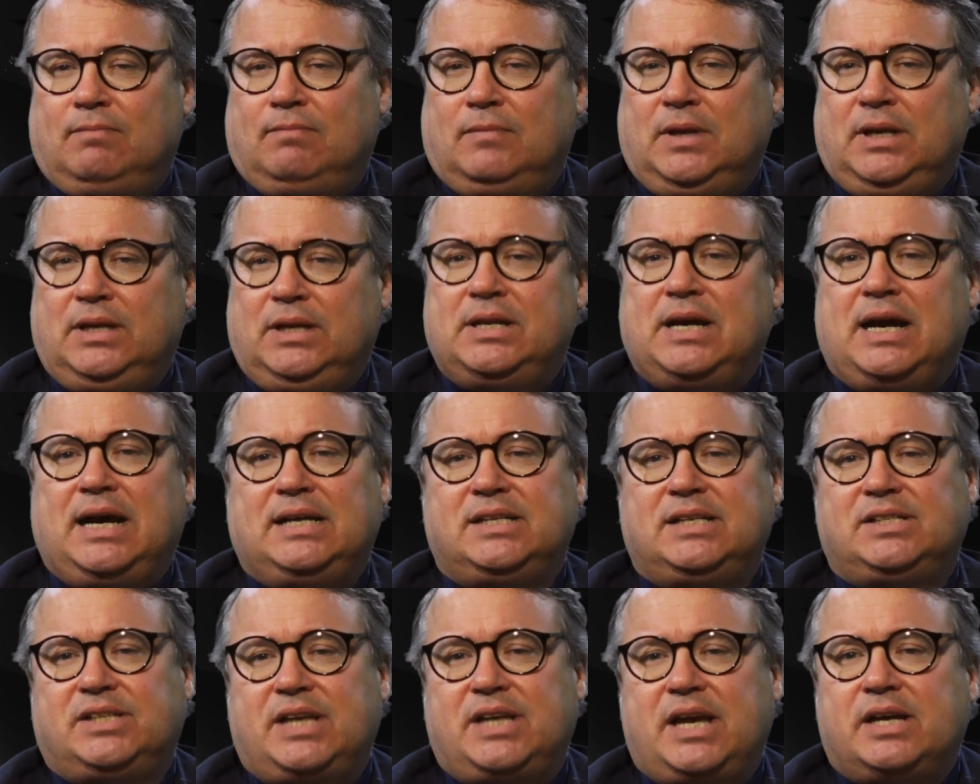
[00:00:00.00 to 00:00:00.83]
In
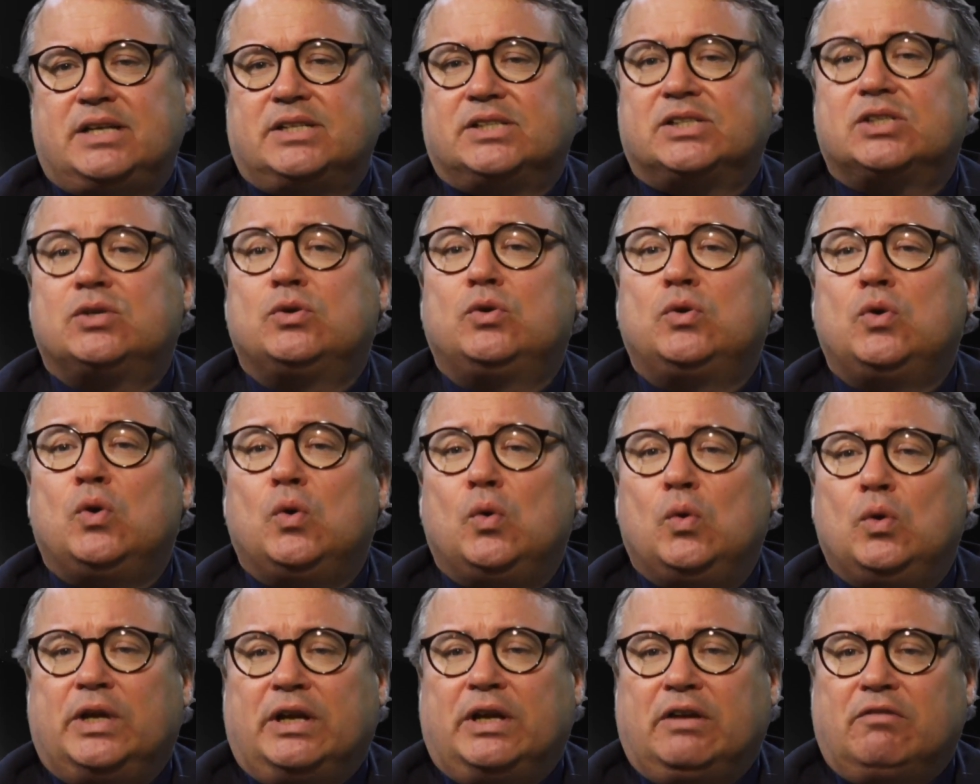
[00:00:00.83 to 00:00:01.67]
Isaiah's
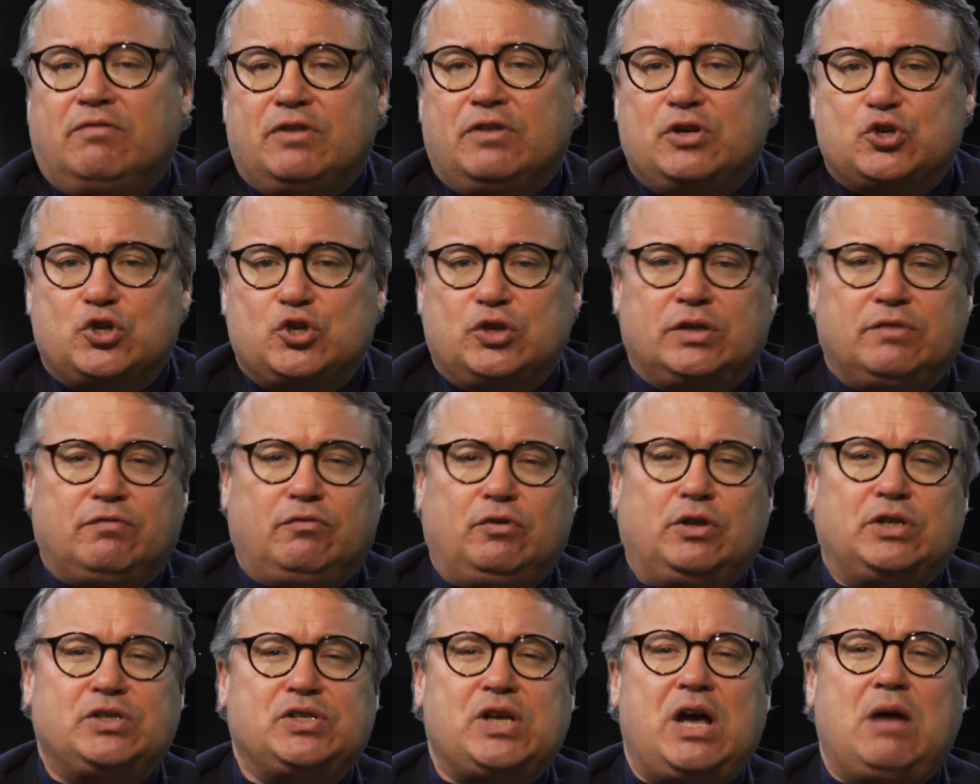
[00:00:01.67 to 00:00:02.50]
calling vision,
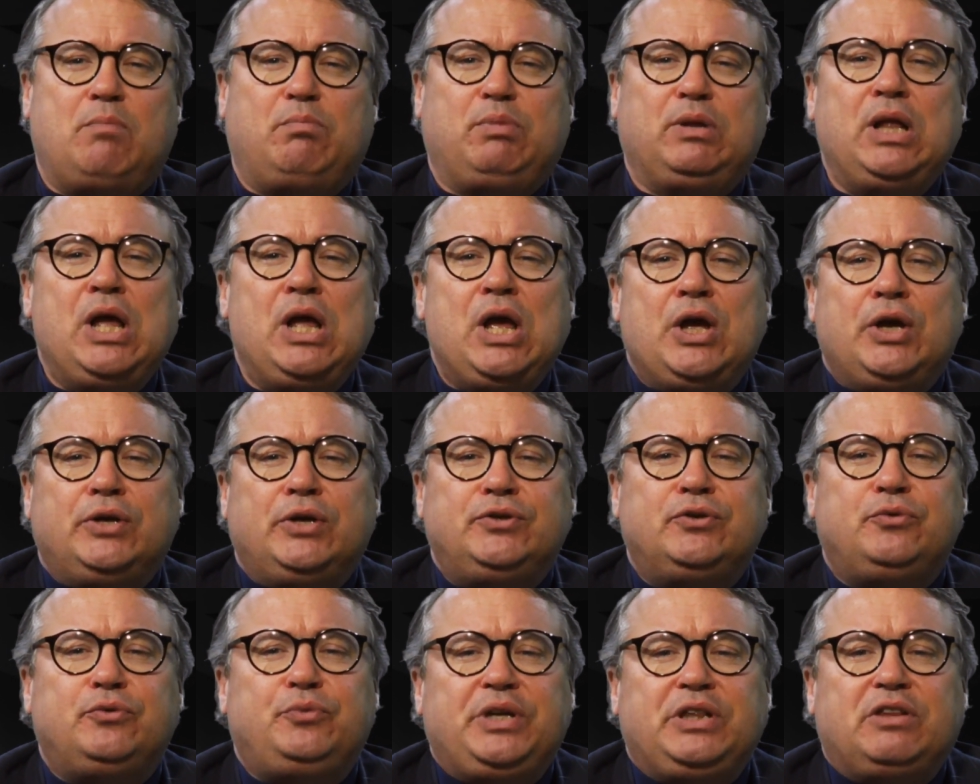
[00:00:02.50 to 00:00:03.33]
for example,
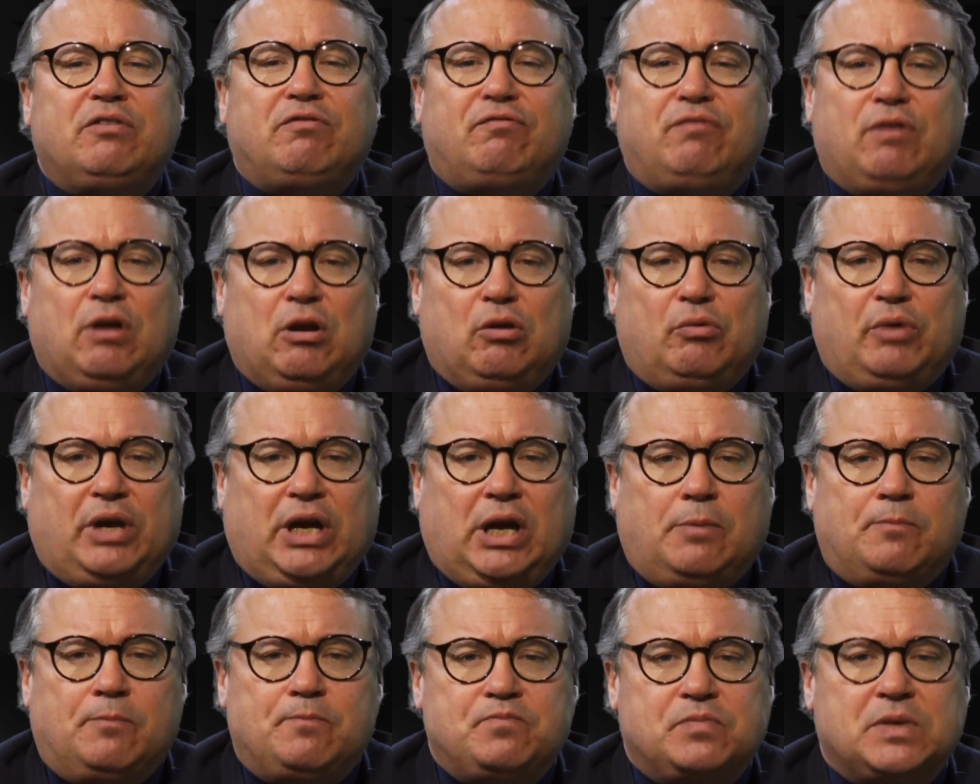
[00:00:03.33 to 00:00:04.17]
you read the
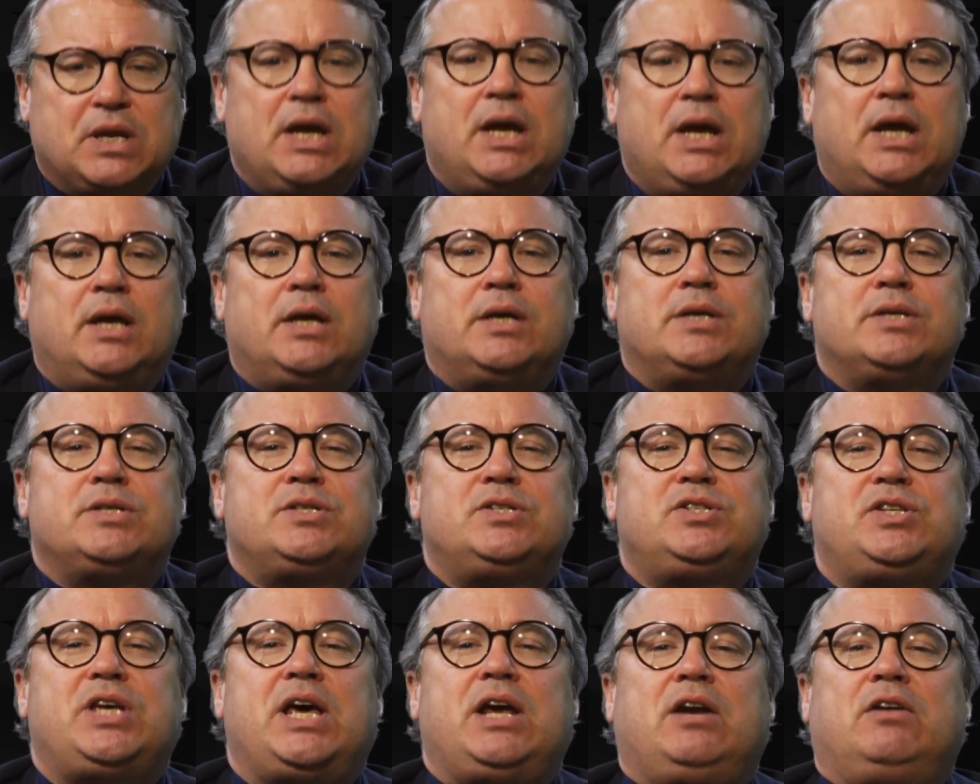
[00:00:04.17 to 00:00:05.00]
following.
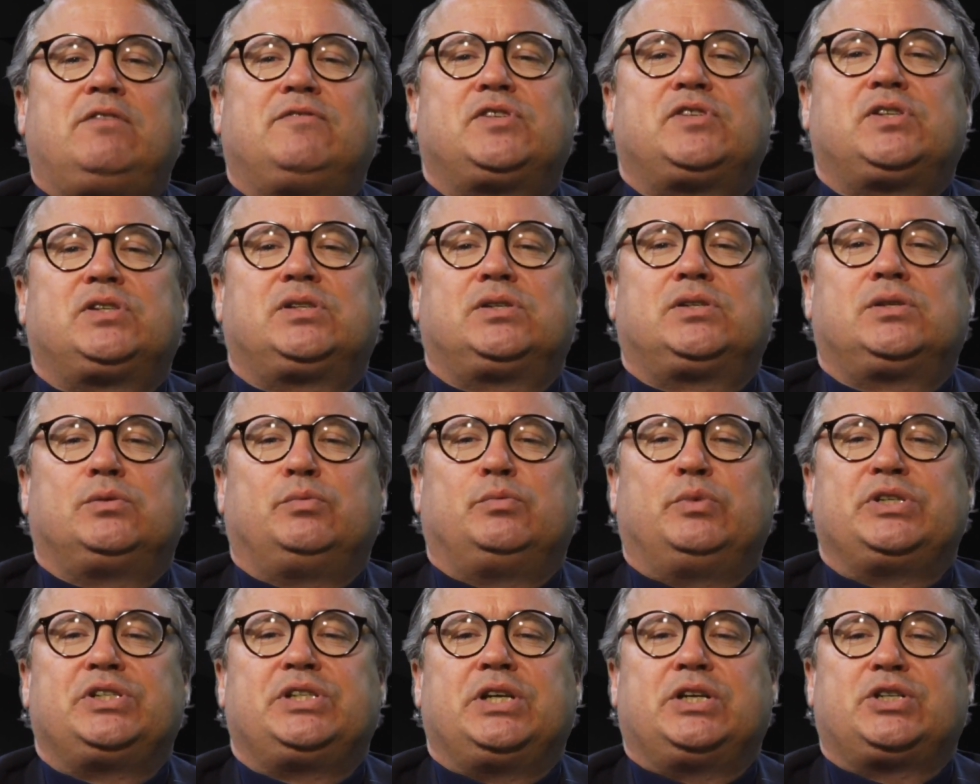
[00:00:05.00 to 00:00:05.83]
Seraphs
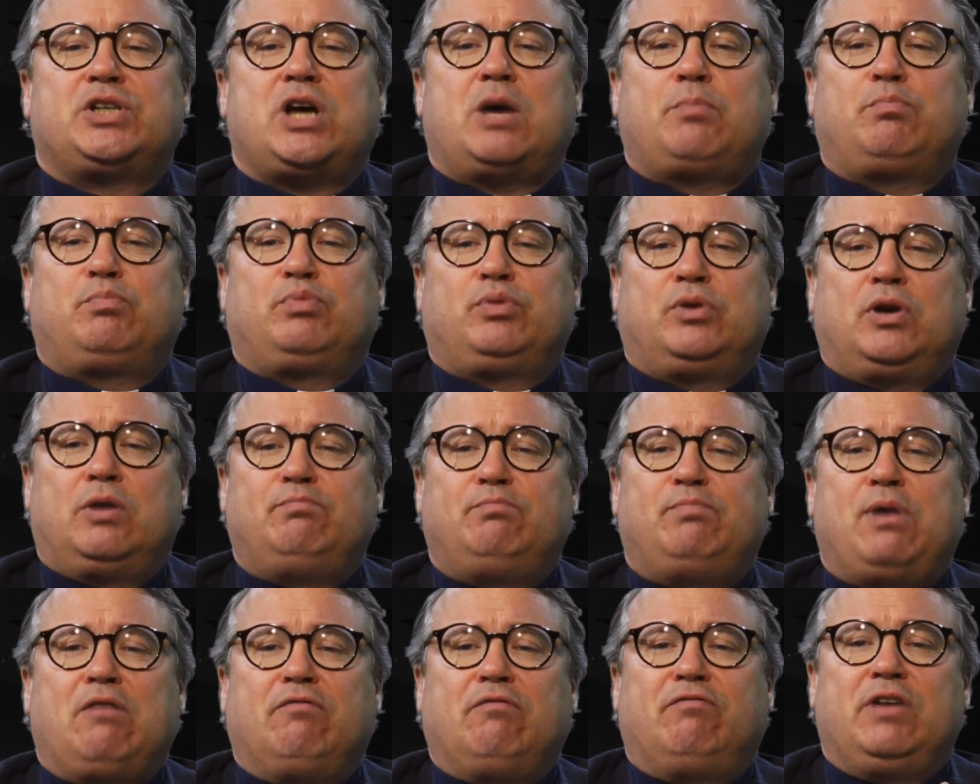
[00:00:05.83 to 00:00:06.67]
were set up
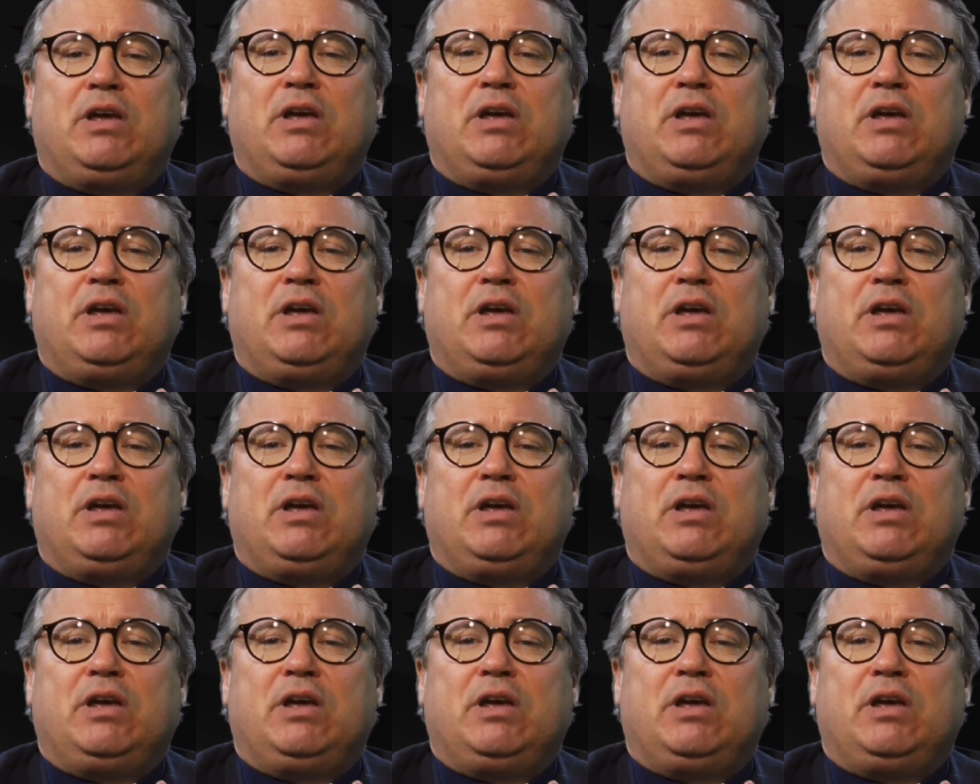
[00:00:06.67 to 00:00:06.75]
above